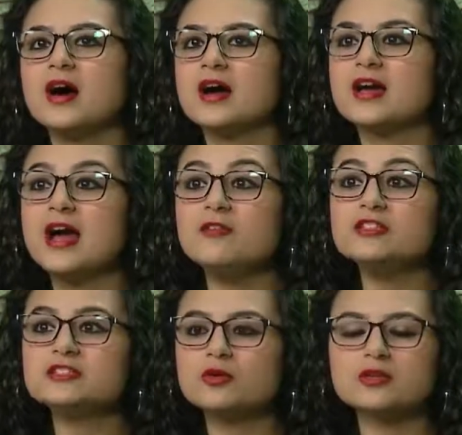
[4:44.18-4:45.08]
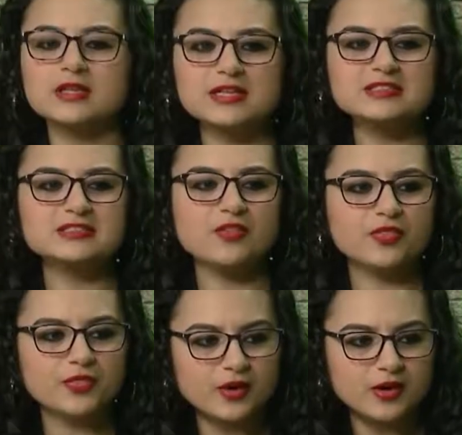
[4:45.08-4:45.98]
Kyrie scored less than
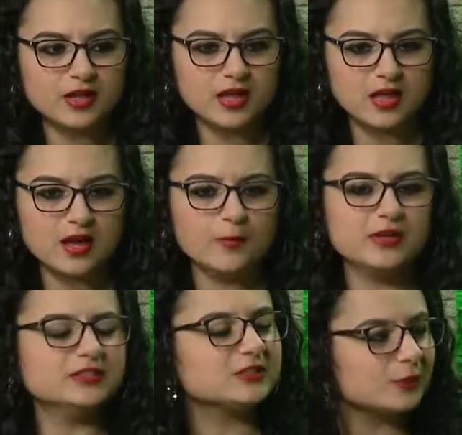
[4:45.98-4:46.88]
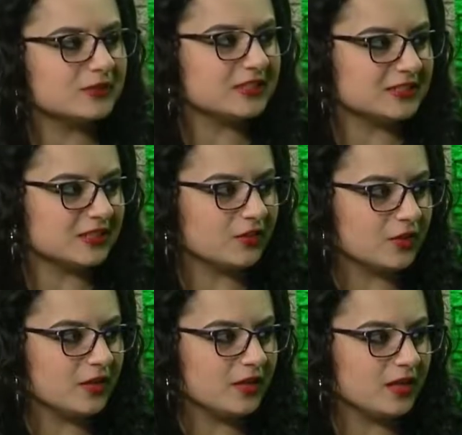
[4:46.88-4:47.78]
30, and when he scores less than
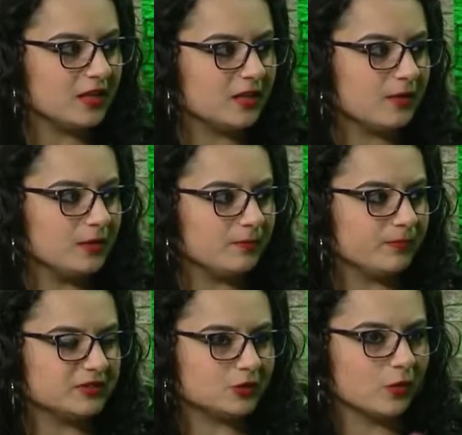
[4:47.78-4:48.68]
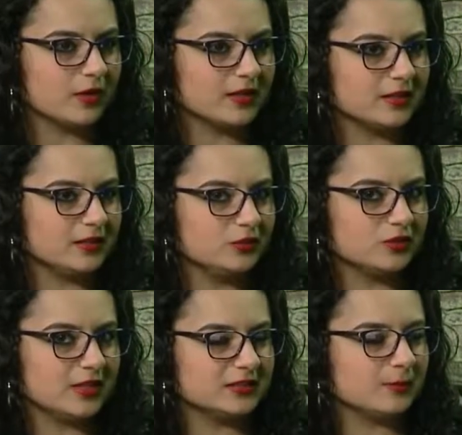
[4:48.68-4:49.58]
30, their scoring
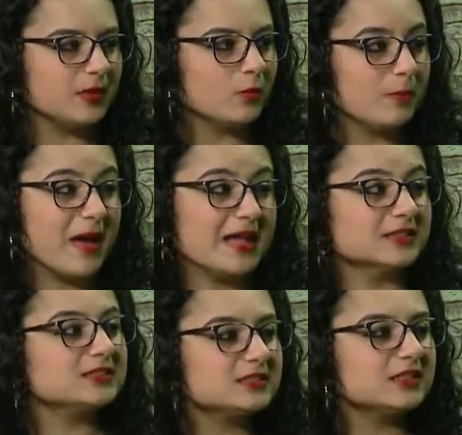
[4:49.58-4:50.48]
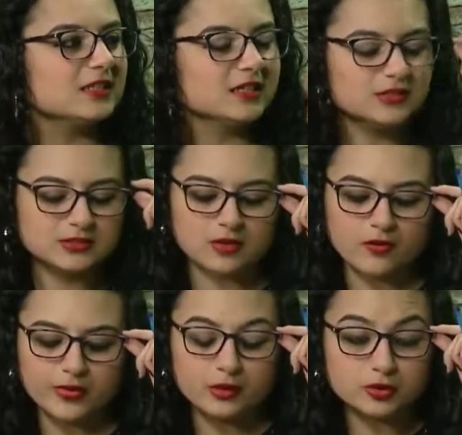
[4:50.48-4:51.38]
usually ends up being more balanced. So
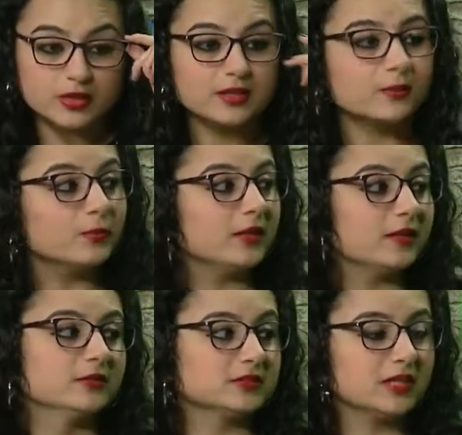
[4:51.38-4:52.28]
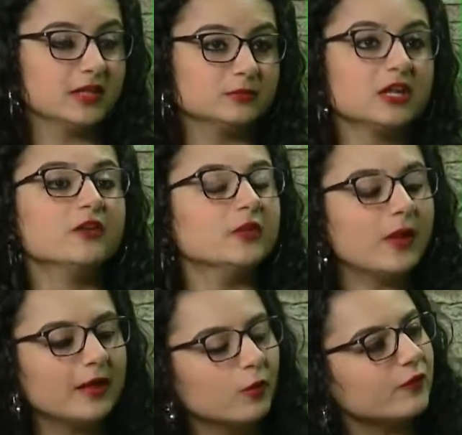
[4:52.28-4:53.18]
they usually end up winning those games. No
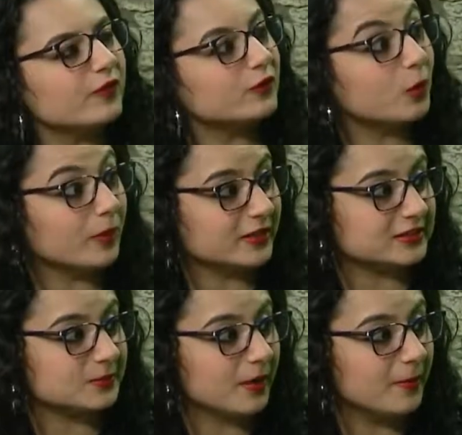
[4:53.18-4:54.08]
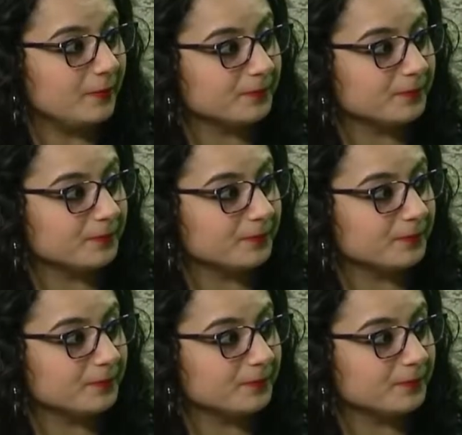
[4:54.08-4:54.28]
Al Horford, no Marcus Smart.